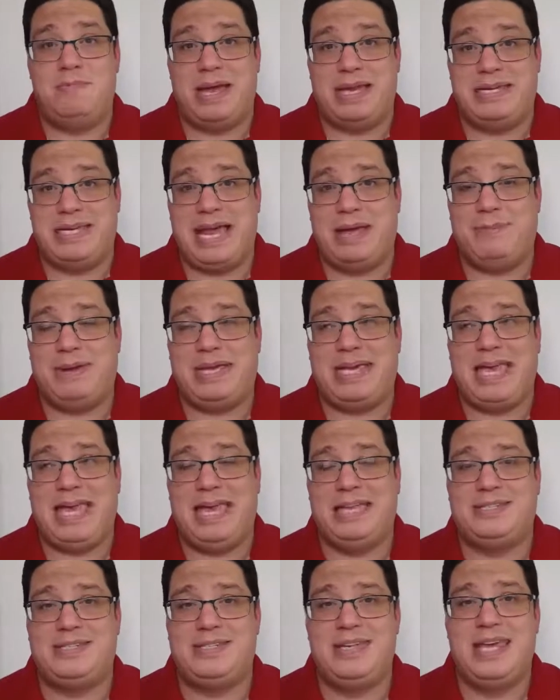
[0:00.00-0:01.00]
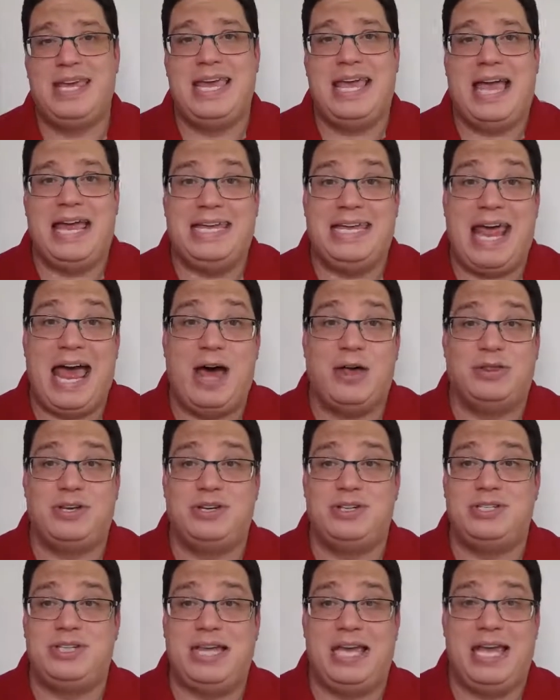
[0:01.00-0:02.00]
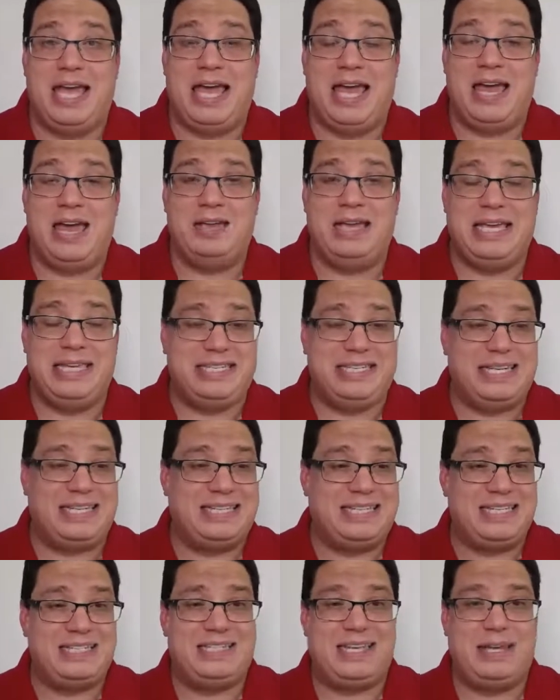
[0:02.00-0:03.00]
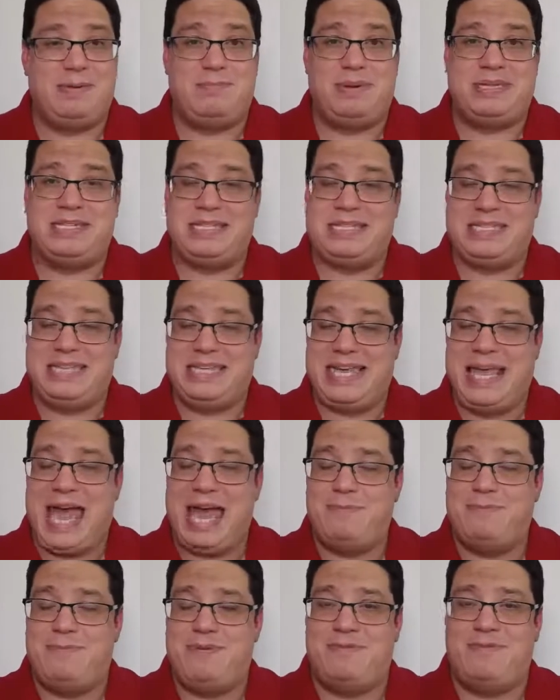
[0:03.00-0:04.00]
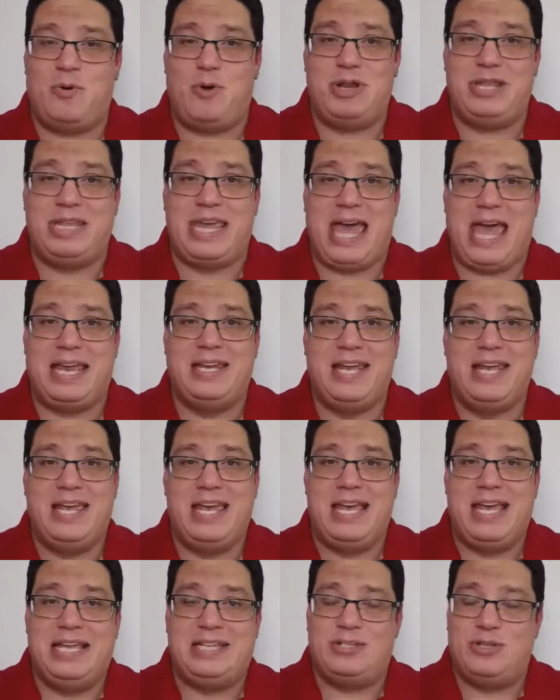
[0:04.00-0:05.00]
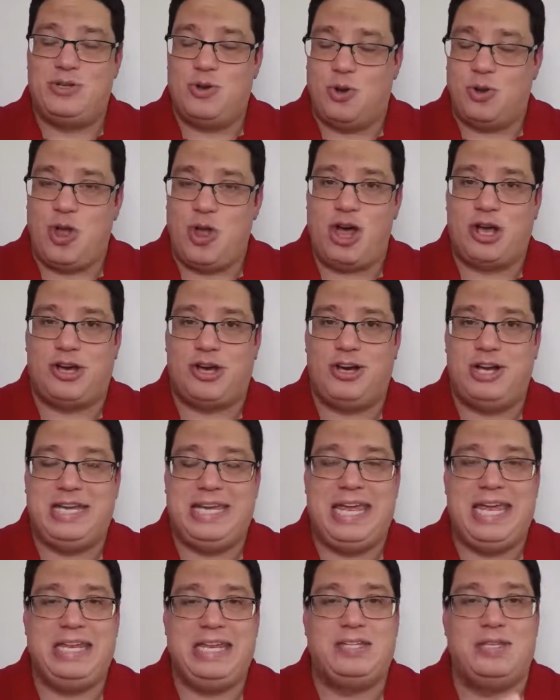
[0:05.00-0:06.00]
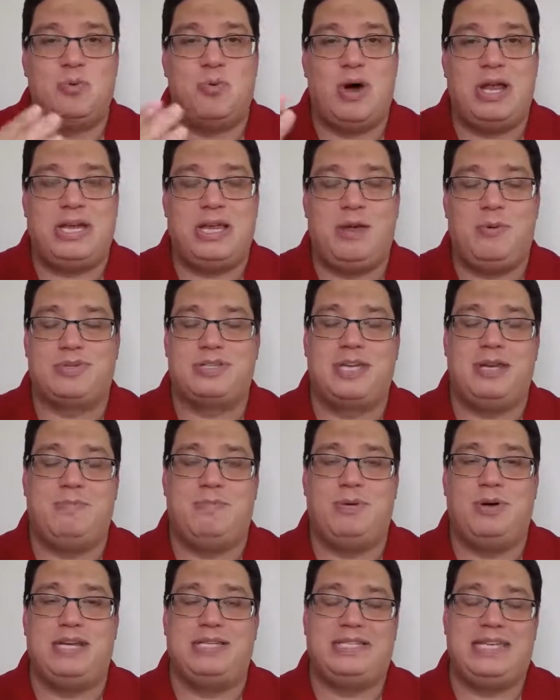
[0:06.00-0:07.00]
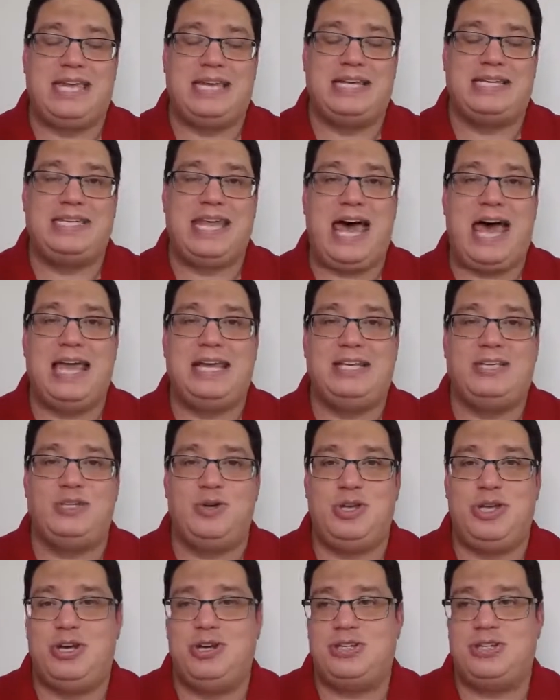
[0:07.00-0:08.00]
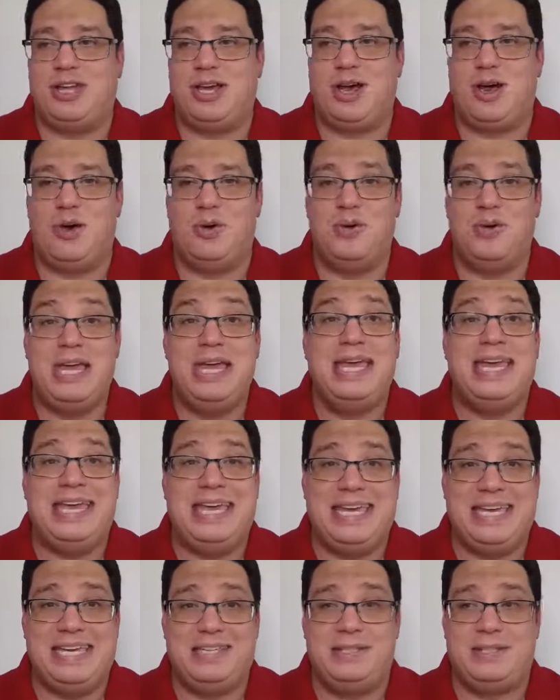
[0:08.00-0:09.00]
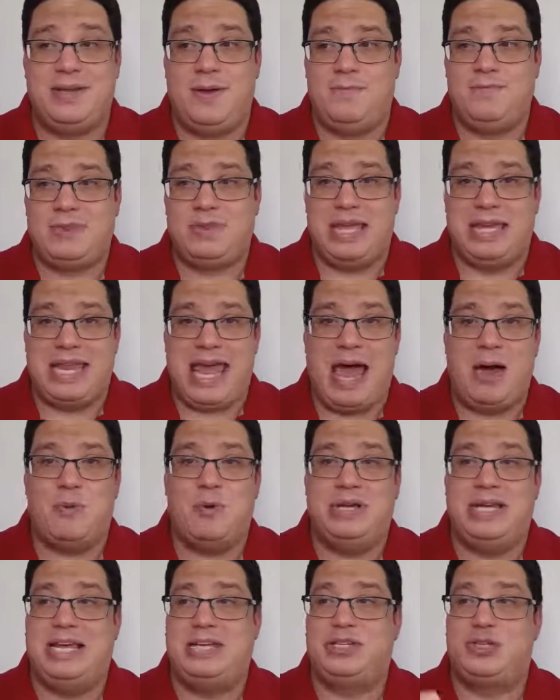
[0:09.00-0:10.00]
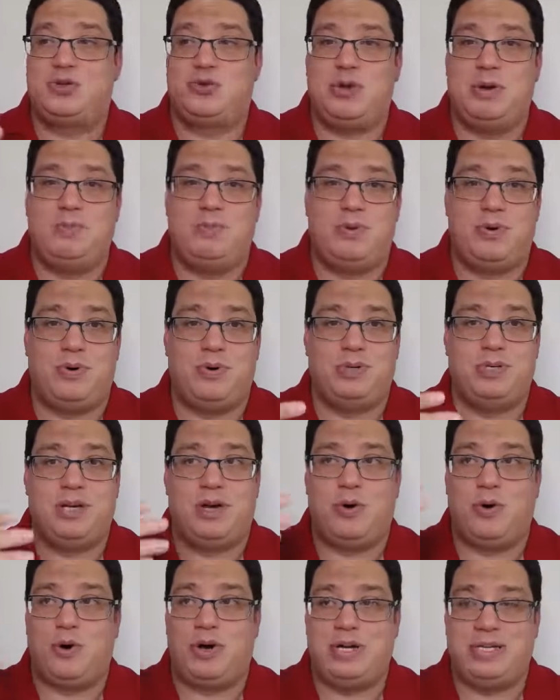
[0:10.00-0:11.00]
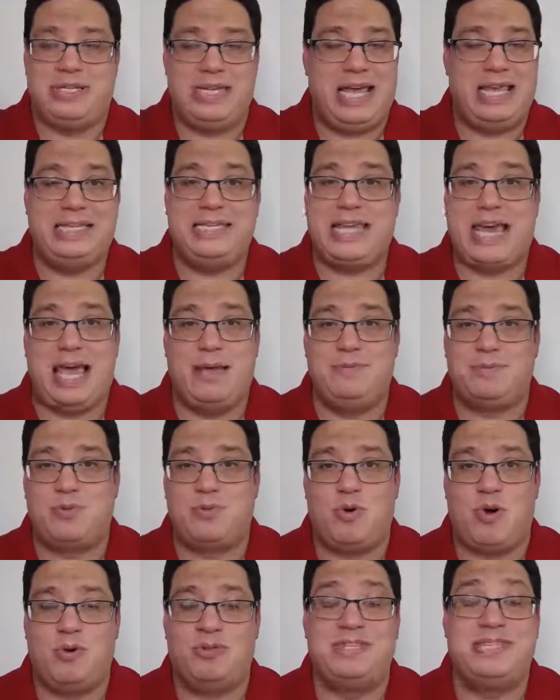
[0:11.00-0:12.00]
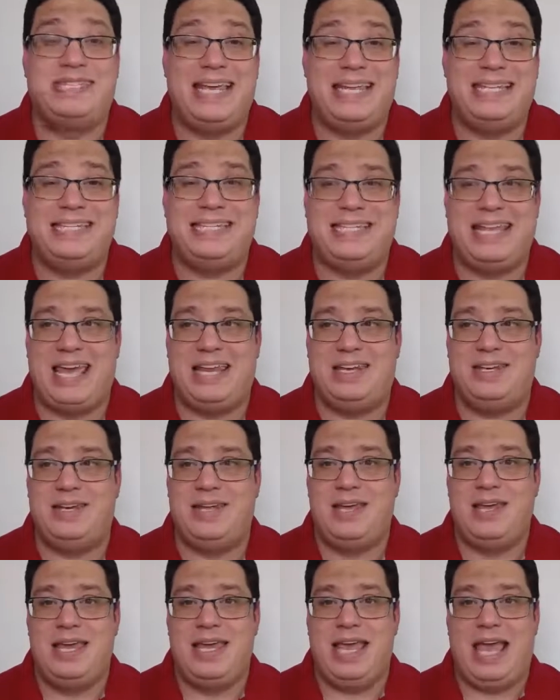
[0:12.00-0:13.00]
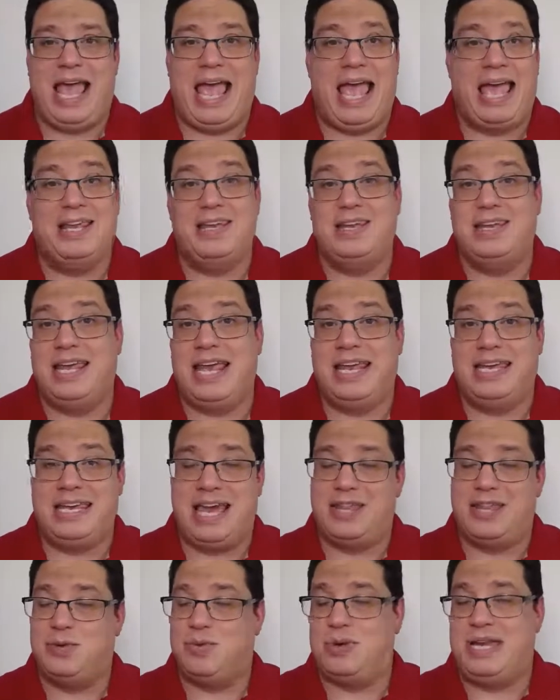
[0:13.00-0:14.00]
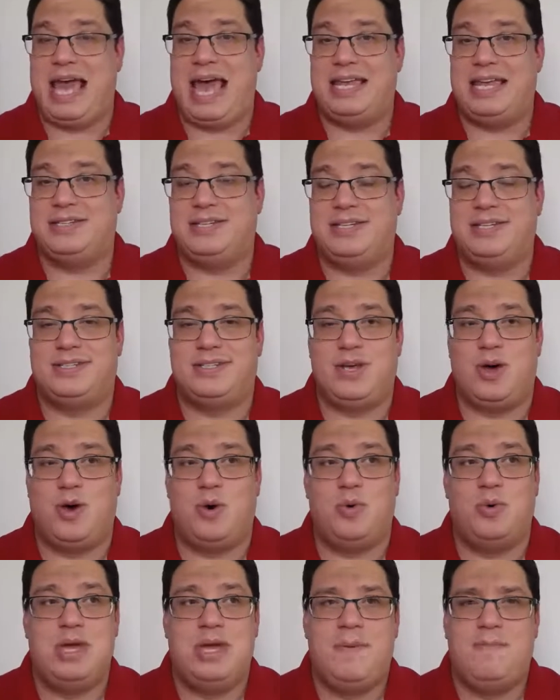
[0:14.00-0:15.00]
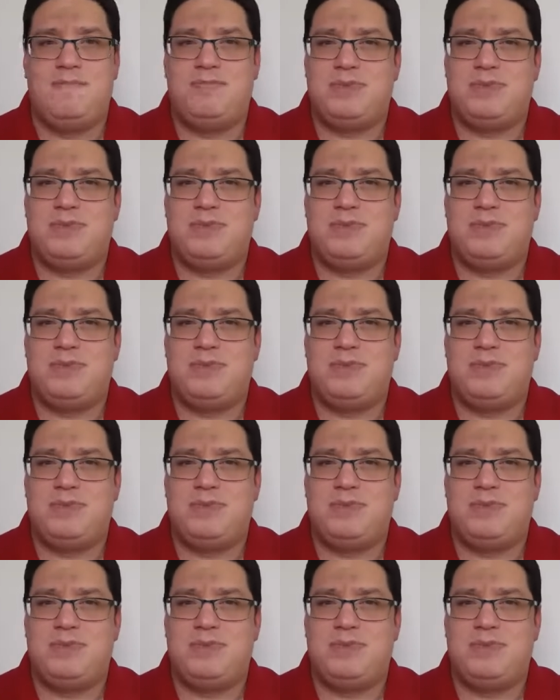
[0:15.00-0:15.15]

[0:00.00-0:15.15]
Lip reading: pandemic hits, and now there's his existing business he had before that is no longer a need. The one he was going to put set aside 2 years ago is, and that one has tripled or 10 times growth since then, and the other one hasn't. So